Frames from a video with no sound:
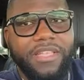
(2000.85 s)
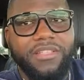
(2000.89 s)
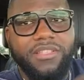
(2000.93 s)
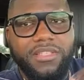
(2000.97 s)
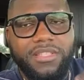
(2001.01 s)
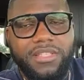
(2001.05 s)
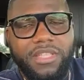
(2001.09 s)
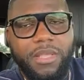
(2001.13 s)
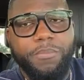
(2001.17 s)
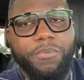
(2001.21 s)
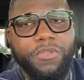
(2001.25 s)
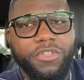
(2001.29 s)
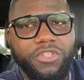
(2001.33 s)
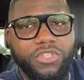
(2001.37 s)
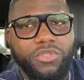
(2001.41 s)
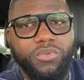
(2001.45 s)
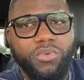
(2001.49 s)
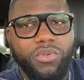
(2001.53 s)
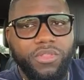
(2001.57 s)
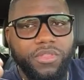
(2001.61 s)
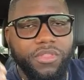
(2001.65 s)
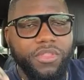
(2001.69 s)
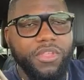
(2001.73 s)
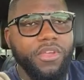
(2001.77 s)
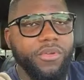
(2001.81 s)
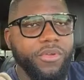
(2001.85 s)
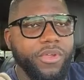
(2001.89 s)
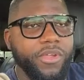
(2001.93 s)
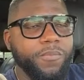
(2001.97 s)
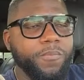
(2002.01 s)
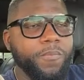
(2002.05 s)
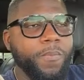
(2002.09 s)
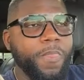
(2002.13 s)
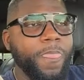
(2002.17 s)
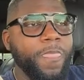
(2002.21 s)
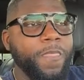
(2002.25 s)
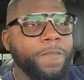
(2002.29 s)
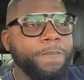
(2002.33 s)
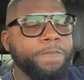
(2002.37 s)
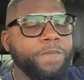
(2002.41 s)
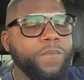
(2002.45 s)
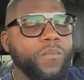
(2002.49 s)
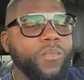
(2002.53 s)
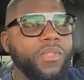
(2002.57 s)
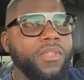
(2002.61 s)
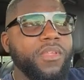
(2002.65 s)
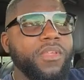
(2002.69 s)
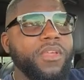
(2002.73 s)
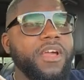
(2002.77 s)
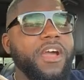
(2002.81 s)
the stepping stone theory,
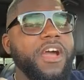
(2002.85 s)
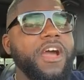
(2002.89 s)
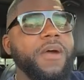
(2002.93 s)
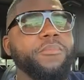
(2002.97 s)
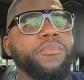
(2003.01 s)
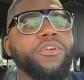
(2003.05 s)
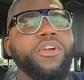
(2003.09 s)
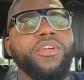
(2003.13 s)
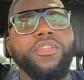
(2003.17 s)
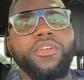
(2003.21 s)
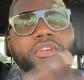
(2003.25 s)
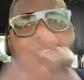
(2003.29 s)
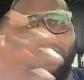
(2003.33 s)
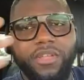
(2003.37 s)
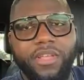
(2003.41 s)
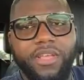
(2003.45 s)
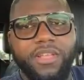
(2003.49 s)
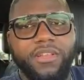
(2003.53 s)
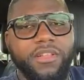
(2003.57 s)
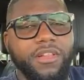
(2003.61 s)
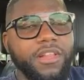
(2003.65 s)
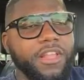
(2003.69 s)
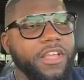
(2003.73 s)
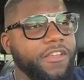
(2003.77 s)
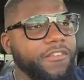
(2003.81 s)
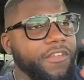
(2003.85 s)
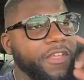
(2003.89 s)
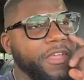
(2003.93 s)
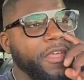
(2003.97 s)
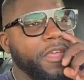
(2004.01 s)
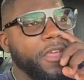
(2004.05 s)
I'm going to end the live.